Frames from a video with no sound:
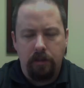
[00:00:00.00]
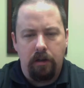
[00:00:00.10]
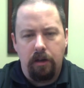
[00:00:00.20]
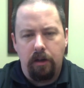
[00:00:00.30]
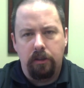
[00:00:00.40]

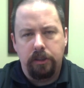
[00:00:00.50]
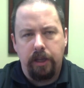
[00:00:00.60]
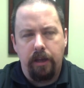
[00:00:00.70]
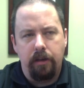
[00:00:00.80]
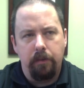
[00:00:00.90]
hard to
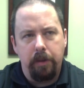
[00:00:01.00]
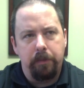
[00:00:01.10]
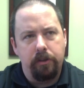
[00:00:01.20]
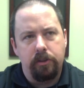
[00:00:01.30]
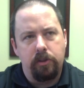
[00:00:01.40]
understand, and
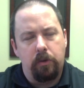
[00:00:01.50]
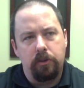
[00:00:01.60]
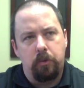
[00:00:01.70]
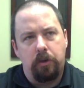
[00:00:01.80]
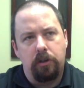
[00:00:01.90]
people distort
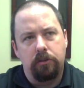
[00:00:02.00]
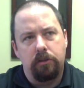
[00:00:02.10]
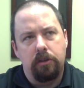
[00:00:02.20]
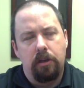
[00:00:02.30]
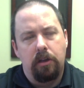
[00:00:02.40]
his
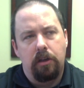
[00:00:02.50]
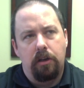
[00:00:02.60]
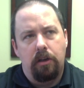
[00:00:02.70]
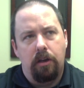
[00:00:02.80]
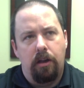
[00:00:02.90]
words
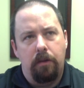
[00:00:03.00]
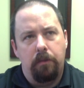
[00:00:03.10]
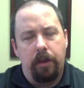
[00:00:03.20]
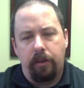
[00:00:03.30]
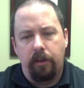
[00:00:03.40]
uh,
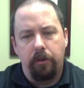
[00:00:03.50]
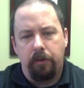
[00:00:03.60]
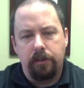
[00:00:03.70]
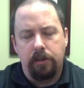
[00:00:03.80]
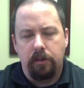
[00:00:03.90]
like they do the
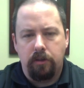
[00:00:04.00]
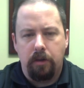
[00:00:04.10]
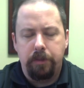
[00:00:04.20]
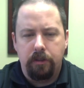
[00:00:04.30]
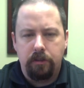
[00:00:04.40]
rest of the
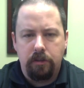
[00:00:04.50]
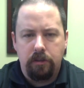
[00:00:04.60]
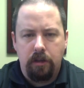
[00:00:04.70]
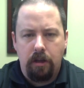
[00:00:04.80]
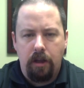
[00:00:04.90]
scriptures.
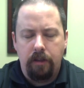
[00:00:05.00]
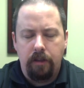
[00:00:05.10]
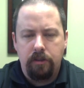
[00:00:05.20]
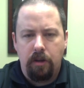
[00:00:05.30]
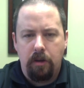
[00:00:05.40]
And
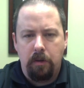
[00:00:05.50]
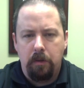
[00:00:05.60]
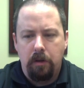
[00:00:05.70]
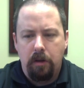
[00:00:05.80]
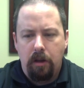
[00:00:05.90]
so,
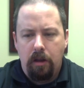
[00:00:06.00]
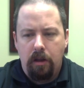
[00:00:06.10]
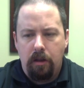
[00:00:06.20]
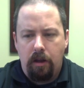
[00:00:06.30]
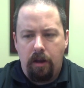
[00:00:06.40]

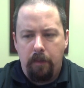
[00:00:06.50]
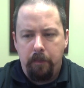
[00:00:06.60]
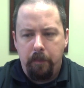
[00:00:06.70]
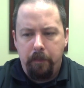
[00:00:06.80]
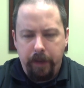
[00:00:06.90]
um,
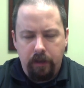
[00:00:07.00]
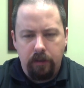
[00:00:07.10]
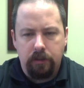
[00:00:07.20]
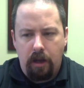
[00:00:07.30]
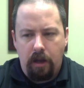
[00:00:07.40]
Peter
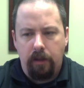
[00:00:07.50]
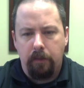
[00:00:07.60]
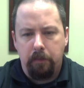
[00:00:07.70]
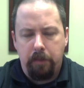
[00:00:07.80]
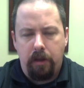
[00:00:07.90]
is
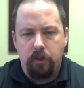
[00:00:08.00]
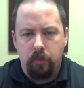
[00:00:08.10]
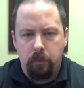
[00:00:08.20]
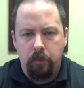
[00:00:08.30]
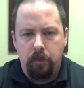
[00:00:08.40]
calling Paul's
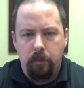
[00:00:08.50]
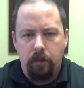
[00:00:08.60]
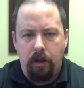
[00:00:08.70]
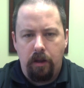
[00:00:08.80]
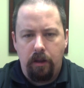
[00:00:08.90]

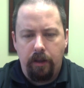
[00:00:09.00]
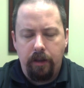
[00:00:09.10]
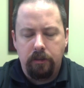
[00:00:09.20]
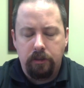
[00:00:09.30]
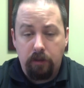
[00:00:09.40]
uh,
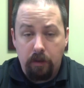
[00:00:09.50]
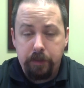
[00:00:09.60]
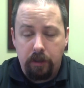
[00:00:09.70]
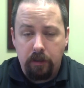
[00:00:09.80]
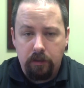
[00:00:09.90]
letters
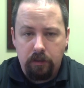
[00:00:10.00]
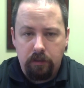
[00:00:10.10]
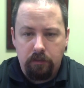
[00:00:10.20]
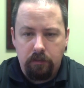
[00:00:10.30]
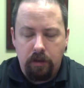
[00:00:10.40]
scripture.
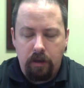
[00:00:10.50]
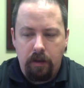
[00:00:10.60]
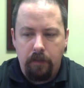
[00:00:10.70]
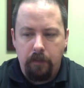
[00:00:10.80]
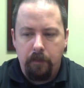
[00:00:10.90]

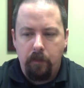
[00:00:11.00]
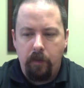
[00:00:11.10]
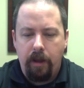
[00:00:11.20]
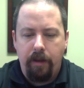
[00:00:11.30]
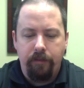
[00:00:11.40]
Um, we
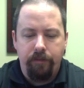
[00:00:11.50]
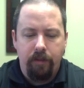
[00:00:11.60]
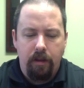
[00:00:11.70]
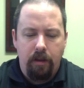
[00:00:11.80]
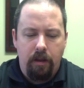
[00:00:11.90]
have
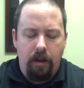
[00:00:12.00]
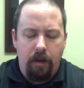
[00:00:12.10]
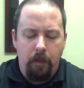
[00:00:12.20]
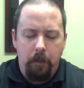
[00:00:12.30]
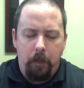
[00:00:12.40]
a,
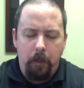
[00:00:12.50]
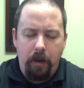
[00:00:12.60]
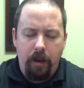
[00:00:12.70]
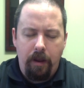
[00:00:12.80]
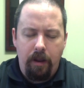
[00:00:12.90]

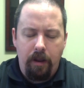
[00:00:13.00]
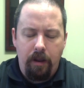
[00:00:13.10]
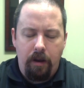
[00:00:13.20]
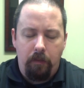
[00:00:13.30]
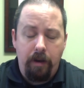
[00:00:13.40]

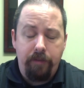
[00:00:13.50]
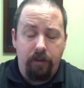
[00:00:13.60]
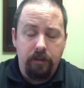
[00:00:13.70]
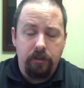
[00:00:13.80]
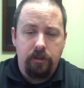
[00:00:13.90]
a,
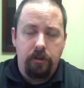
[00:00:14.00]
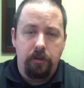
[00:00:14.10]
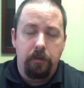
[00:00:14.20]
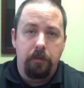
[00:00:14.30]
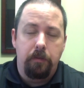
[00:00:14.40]
reference
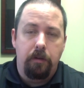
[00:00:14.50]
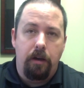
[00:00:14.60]
to